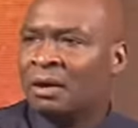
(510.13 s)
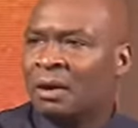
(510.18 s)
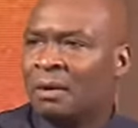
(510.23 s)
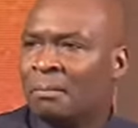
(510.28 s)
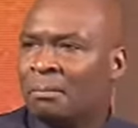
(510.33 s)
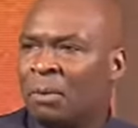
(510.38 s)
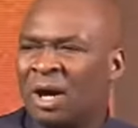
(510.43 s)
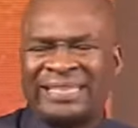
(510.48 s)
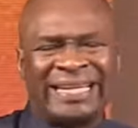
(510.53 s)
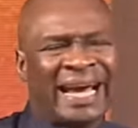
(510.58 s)

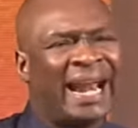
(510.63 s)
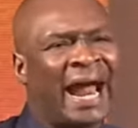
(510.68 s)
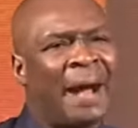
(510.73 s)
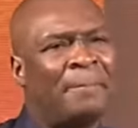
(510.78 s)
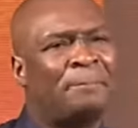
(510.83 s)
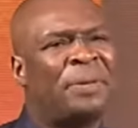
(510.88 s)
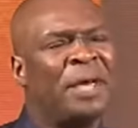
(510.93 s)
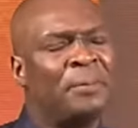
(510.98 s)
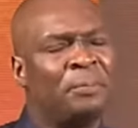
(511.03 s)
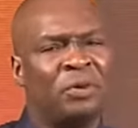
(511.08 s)
but there are
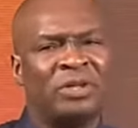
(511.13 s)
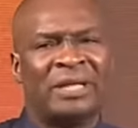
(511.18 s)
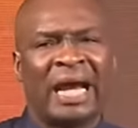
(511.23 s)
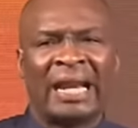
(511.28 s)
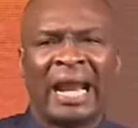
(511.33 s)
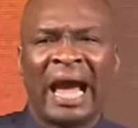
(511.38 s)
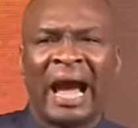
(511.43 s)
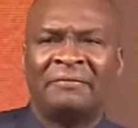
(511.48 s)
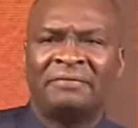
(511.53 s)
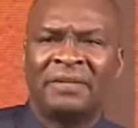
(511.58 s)
people
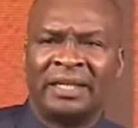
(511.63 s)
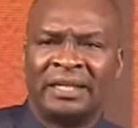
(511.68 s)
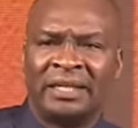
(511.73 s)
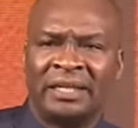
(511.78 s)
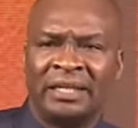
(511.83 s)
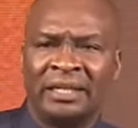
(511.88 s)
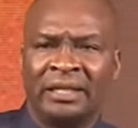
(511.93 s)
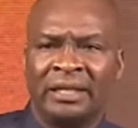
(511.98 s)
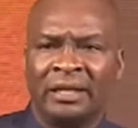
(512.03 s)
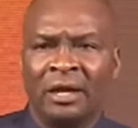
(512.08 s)
that have the
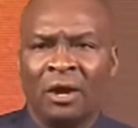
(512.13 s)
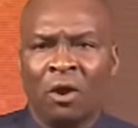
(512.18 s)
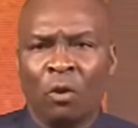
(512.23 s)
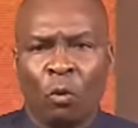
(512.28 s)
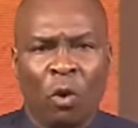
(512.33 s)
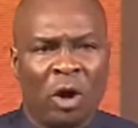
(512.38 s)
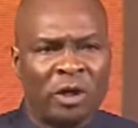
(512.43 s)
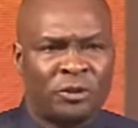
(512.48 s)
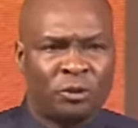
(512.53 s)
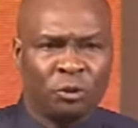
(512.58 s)
key.
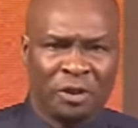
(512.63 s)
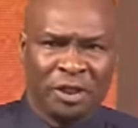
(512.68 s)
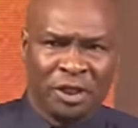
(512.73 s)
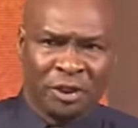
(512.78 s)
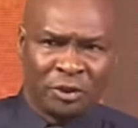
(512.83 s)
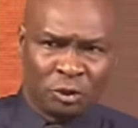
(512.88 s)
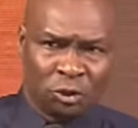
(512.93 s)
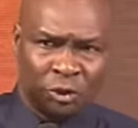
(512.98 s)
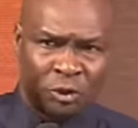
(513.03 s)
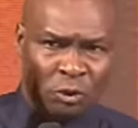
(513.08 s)
What you
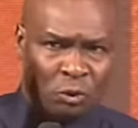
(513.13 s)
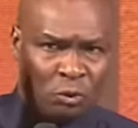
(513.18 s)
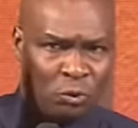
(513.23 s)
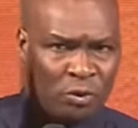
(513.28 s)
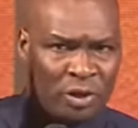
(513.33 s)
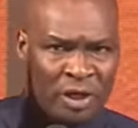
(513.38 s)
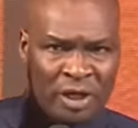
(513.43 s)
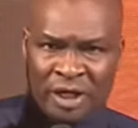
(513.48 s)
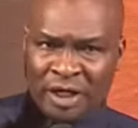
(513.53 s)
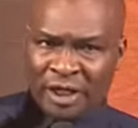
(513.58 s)
need to
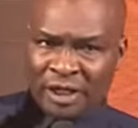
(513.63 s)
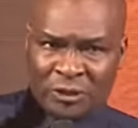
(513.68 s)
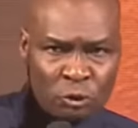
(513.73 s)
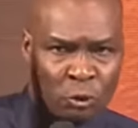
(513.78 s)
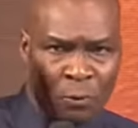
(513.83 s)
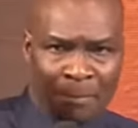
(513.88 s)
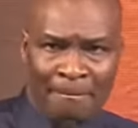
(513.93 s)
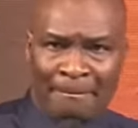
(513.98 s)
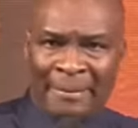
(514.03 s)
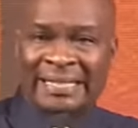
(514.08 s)
do is
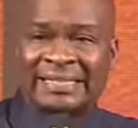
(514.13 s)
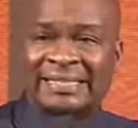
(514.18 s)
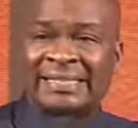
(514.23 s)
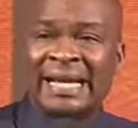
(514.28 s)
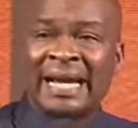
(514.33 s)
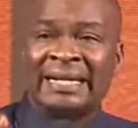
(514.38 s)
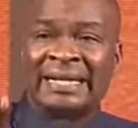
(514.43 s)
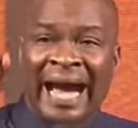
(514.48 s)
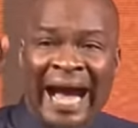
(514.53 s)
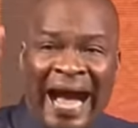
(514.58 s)
to
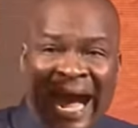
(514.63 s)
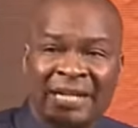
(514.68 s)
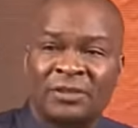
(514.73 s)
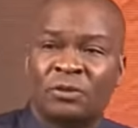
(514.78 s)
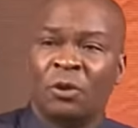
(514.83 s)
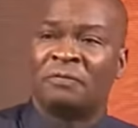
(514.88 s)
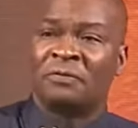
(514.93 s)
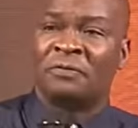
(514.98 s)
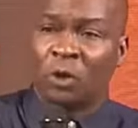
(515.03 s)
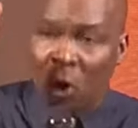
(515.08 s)
master the art
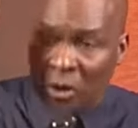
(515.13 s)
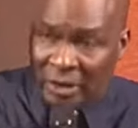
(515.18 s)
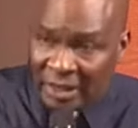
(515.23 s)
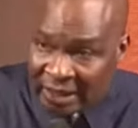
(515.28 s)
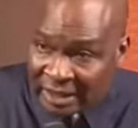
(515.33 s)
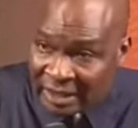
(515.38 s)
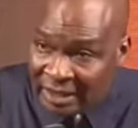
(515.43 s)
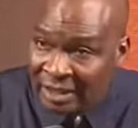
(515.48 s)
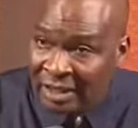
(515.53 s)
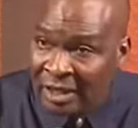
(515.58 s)
of
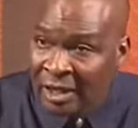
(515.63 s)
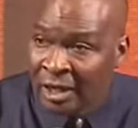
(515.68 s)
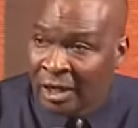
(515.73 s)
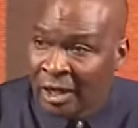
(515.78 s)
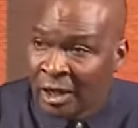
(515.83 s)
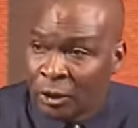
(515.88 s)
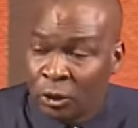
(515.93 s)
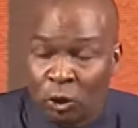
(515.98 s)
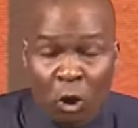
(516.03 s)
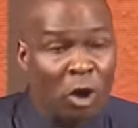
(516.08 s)
knocking.
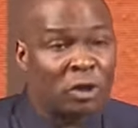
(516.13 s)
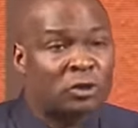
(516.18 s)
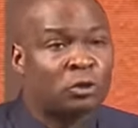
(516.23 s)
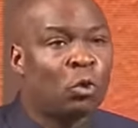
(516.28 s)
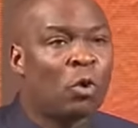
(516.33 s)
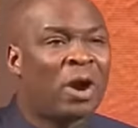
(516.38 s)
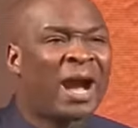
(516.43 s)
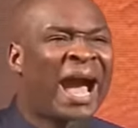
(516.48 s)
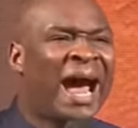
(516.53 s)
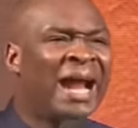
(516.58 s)
Those
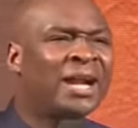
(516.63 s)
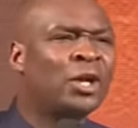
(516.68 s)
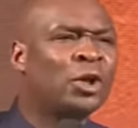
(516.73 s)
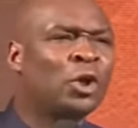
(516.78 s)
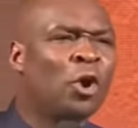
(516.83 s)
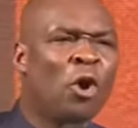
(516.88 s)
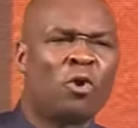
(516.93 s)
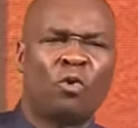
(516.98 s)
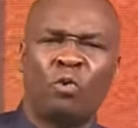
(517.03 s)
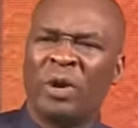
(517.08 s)
who can
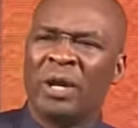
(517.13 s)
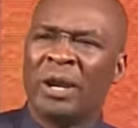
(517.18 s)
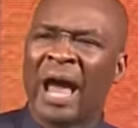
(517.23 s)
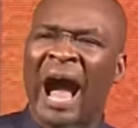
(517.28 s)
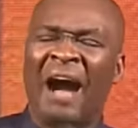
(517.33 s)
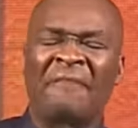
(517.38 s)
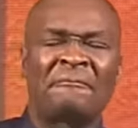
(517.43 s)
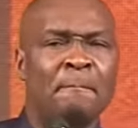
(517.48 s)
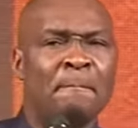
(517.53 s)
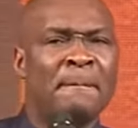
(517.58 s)
knock will
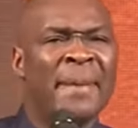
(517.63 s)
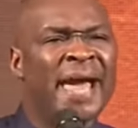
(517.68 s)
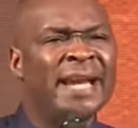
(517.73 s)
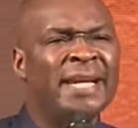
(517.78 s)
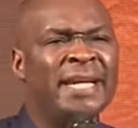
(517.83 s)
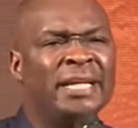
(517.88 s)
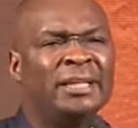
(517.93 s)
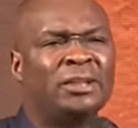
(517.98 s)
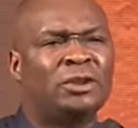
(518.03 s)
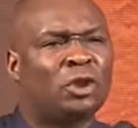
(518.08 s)
have
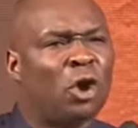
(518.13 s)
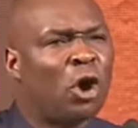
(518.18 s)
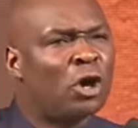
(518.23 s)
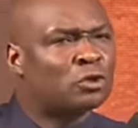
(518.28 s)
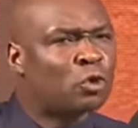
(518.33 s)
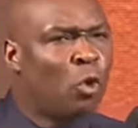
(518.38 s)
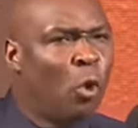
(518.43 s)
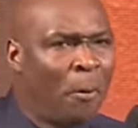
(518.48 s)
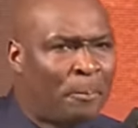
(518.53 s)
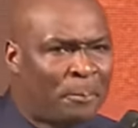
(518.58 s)
many
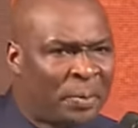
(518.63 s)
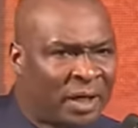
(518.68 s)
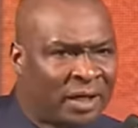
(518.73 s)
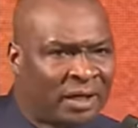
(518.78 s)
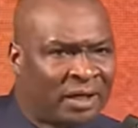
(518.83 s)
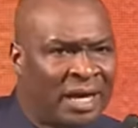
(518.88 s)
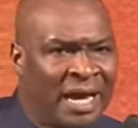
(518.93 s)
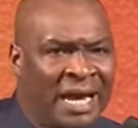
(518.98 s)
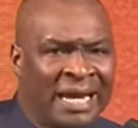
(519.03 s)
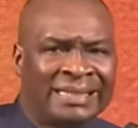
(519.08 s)
doors
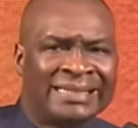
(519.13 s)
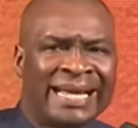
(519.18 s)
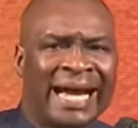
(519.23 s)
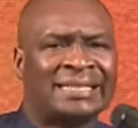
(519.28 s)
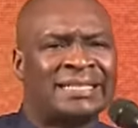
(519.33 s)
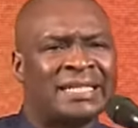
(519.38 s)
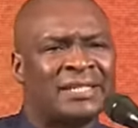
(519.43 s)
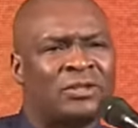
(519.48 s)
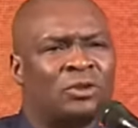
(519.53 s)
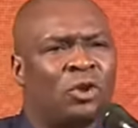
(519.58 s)
open
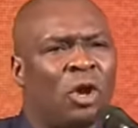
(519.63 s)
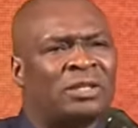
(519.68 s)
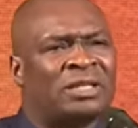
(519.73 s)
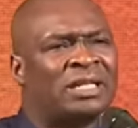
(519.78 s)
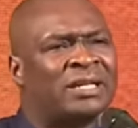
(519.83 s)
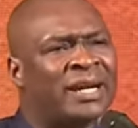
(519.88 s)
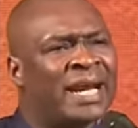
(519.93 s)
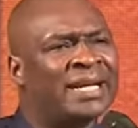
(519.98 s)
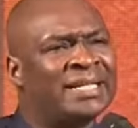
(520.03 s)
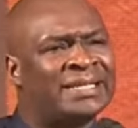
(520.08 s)
that is not
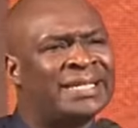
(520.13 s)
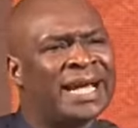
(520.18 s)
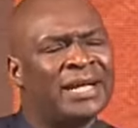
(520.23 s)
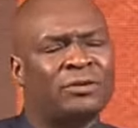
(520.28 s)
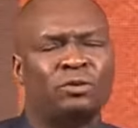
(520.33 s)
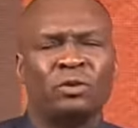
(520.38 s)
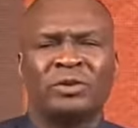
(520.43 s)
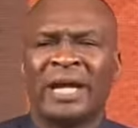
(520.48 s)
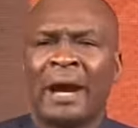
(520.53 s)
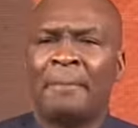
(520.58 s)

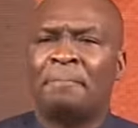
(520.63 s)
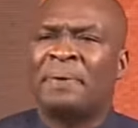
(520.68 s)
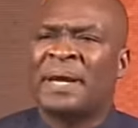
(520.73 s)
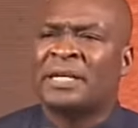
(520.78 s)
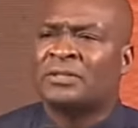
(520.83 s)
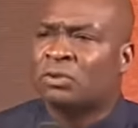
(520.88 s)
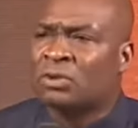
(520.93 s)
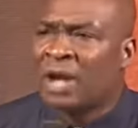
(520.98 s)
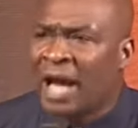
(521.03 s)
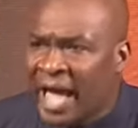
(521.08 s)
credited to their
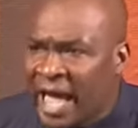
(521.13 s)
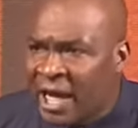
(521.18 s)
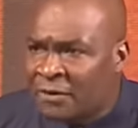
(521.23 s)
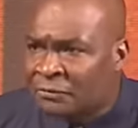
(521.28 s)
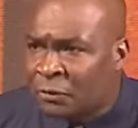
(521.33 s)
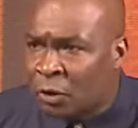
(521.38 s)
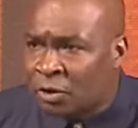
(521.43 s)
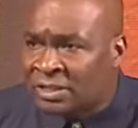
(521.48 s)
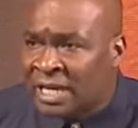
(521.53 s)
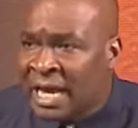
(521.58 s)
personal
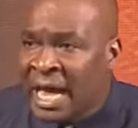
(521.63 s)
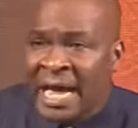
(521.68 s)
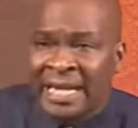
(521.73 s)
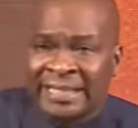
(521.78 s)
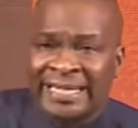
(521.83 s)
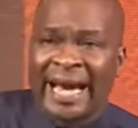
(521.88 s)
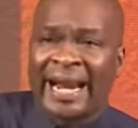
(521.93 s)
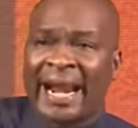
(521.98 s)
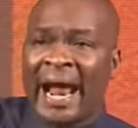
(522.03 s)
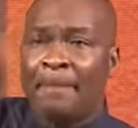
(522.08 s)
efforts.
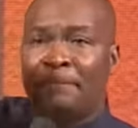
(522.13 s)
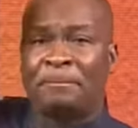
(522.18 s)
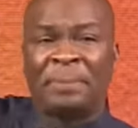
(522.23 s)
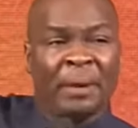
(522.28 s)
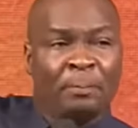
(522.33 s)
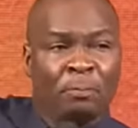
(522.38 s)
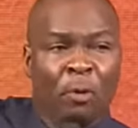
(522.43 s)
There are people